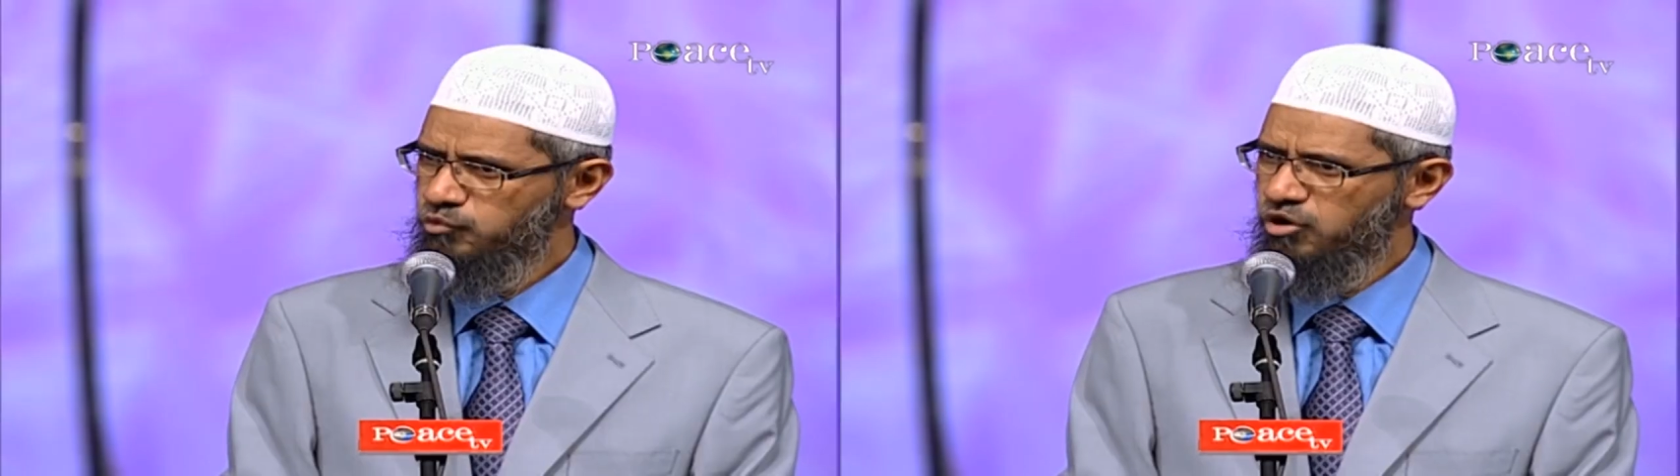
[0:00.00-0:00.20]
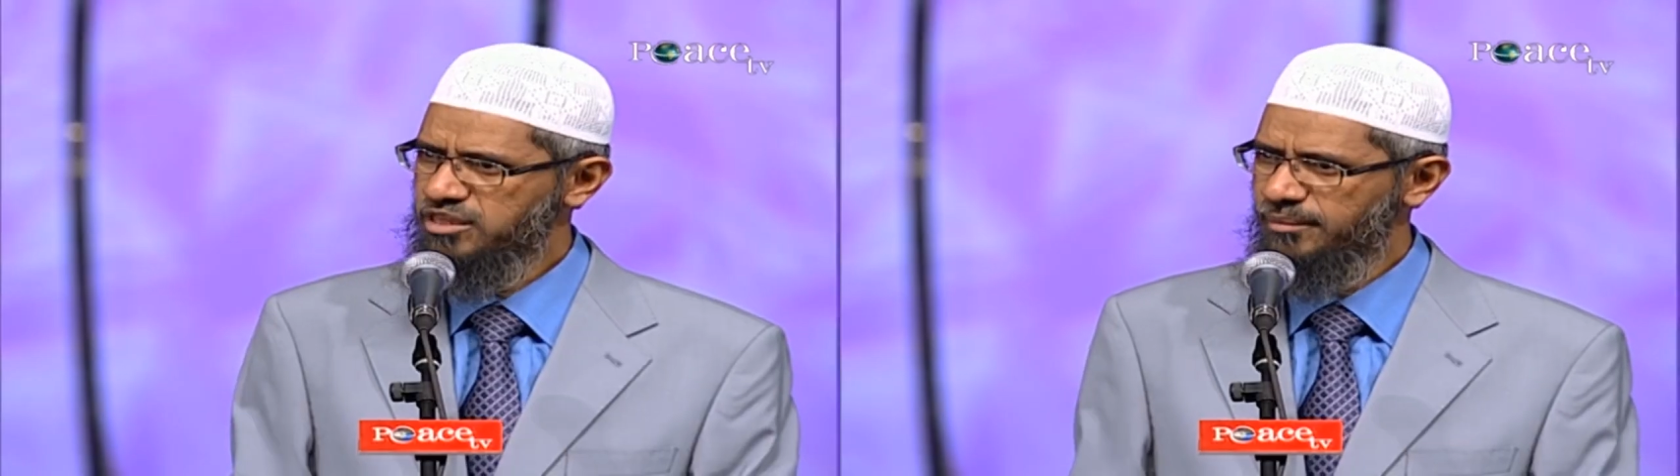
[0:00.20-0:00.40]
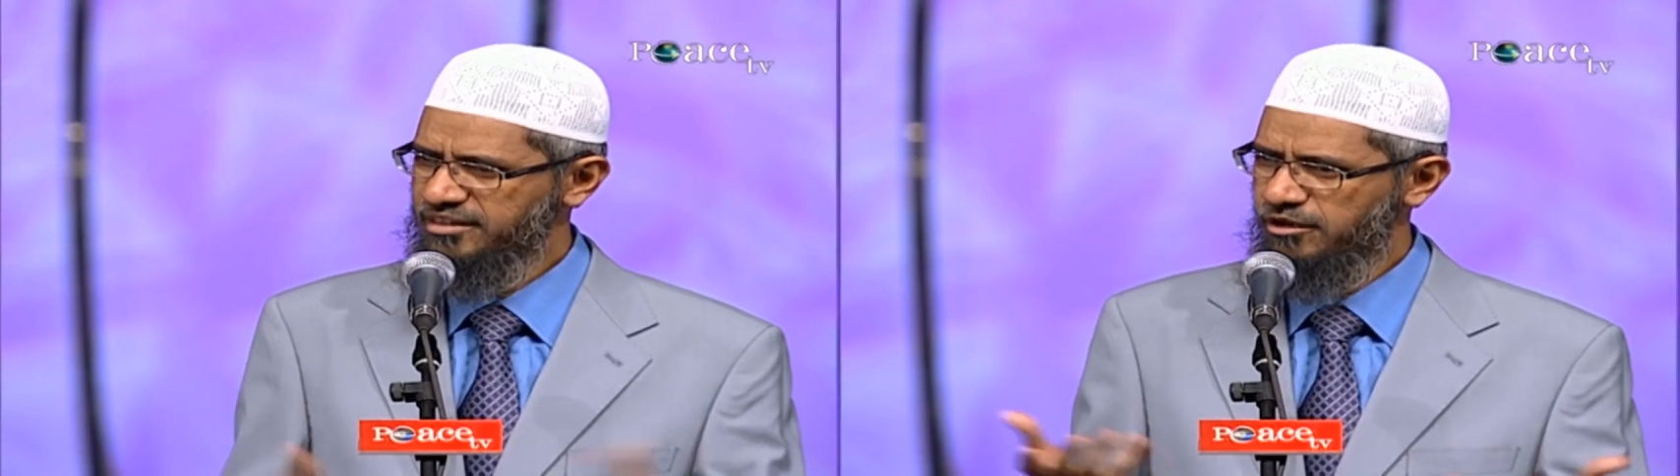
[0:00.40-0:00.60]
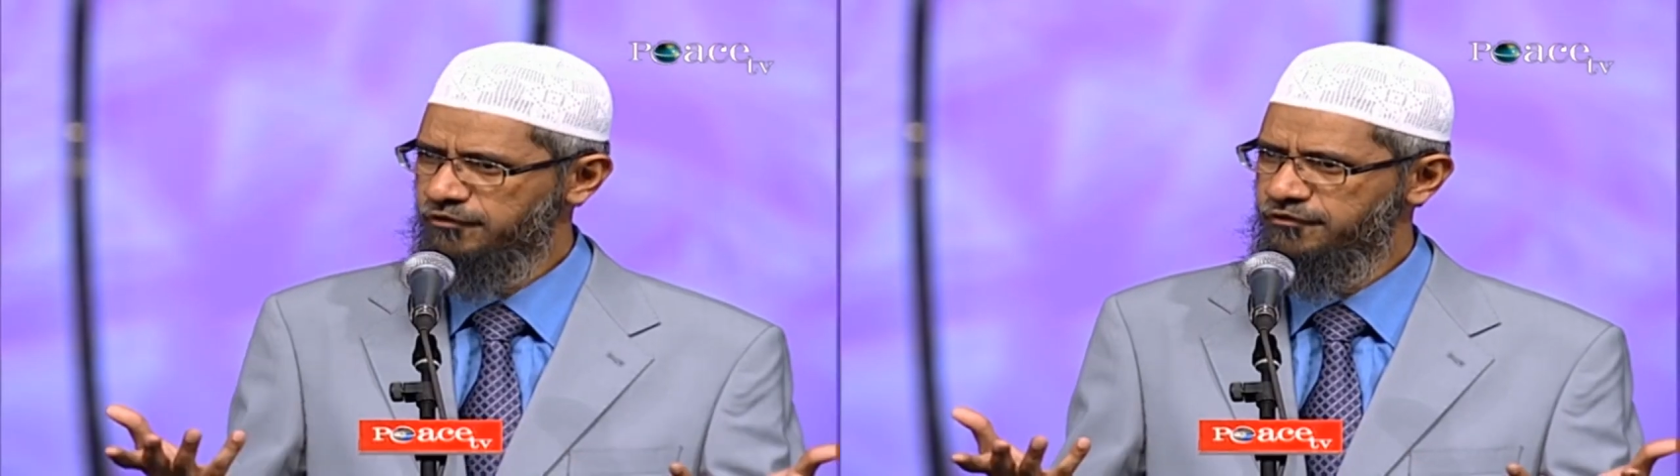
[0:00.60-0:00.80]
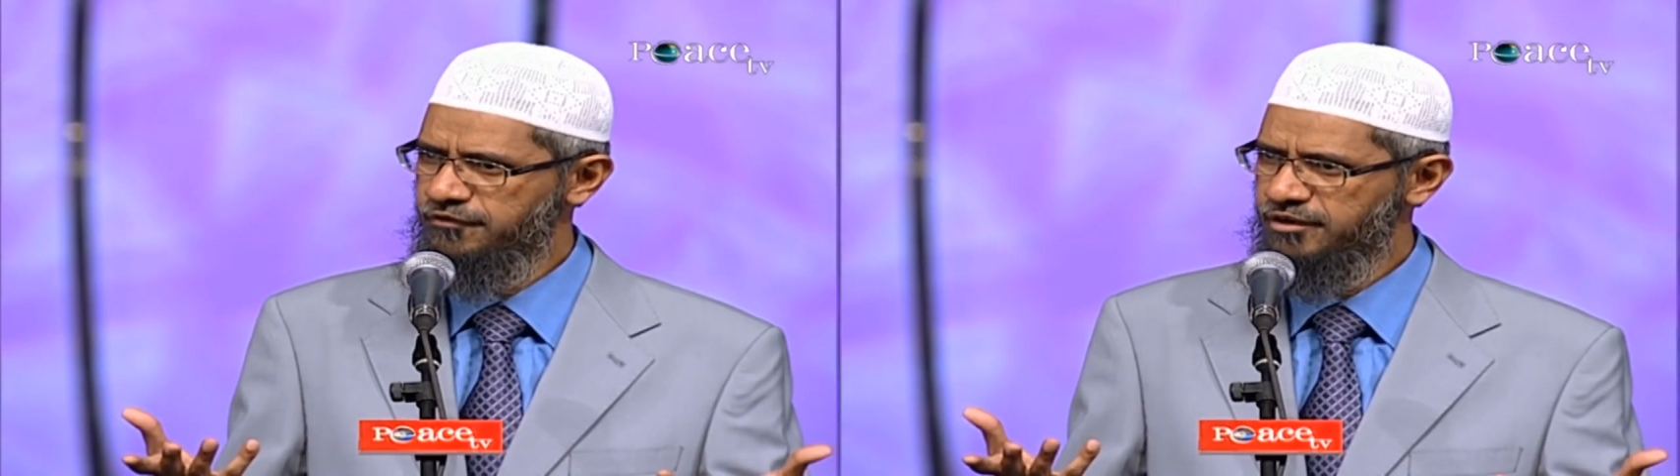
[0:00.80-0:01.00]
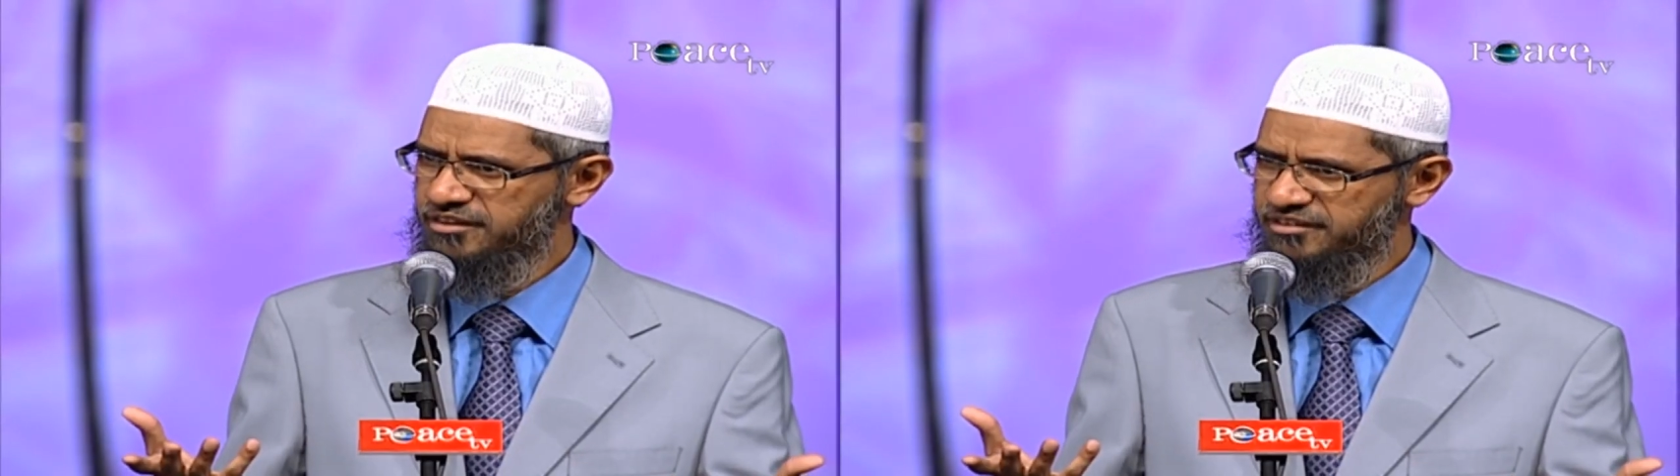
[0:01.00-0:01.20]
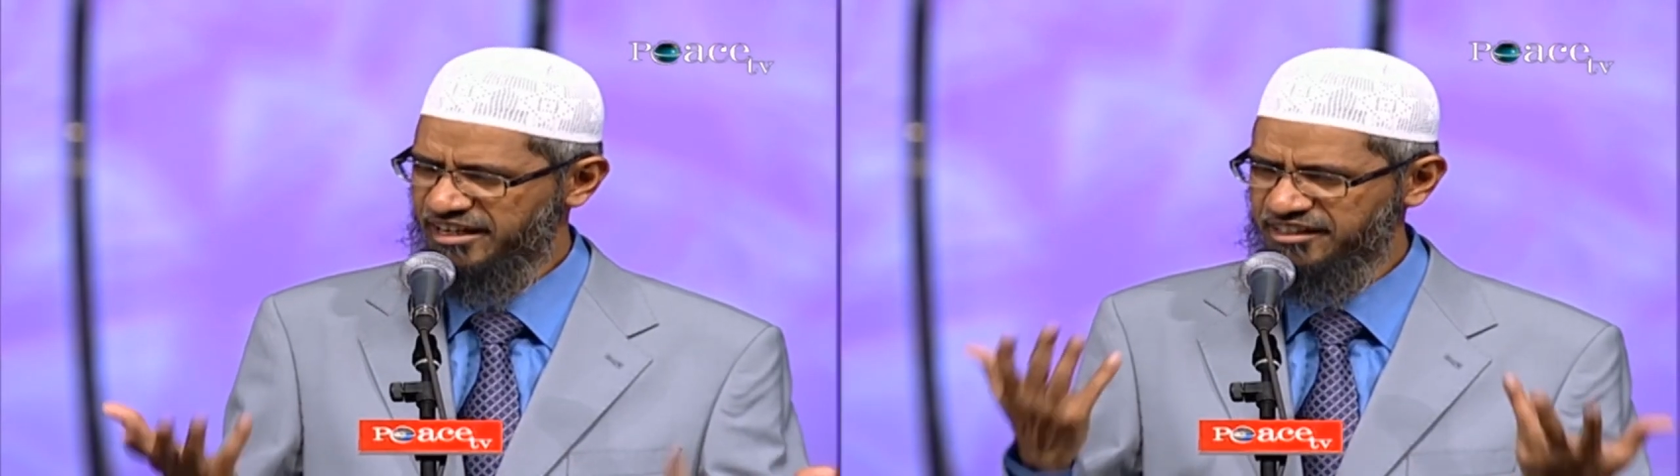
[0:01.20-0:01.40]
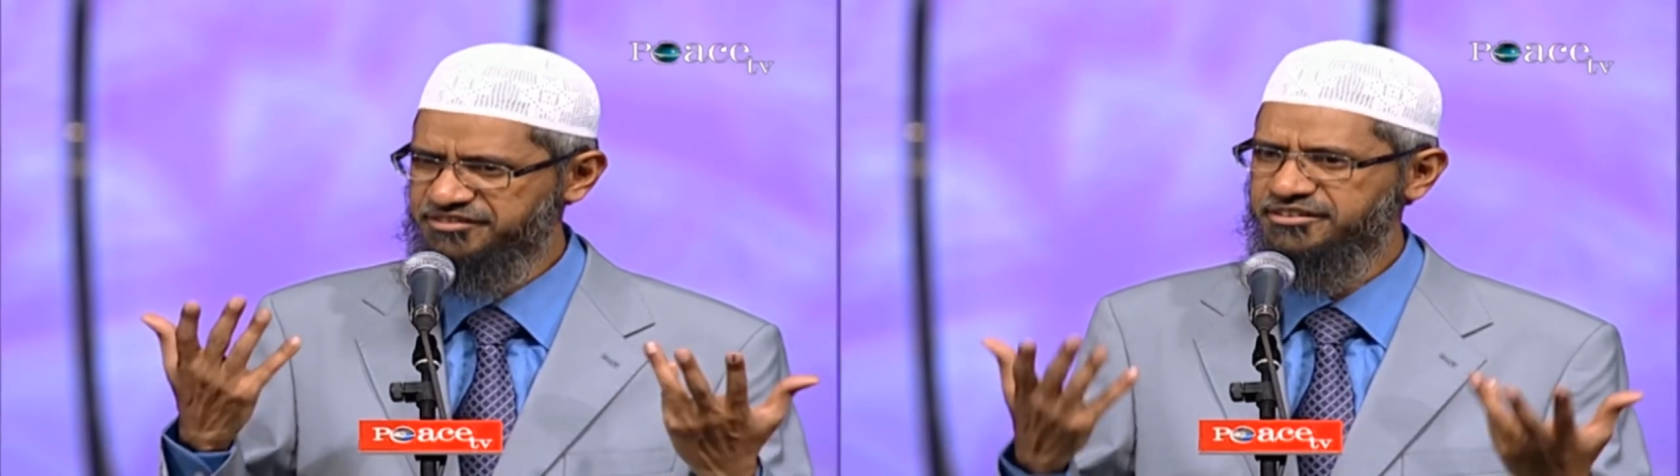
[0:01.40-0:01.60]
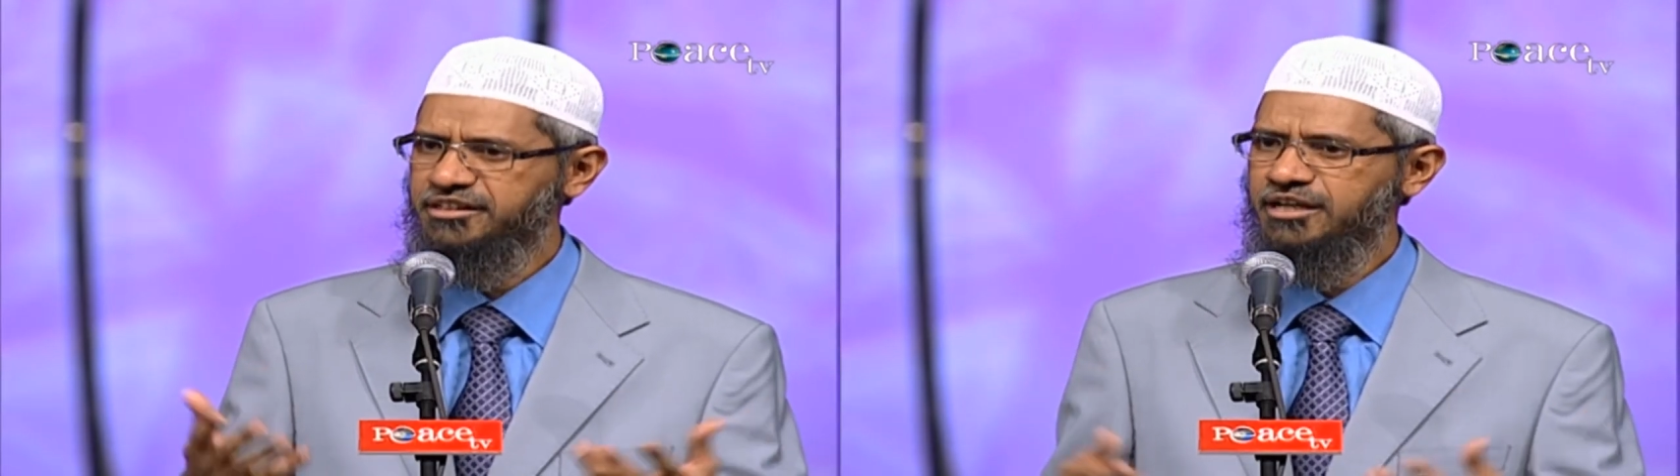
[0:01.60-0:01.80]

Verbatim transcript: was the mother of Hazrat Anas,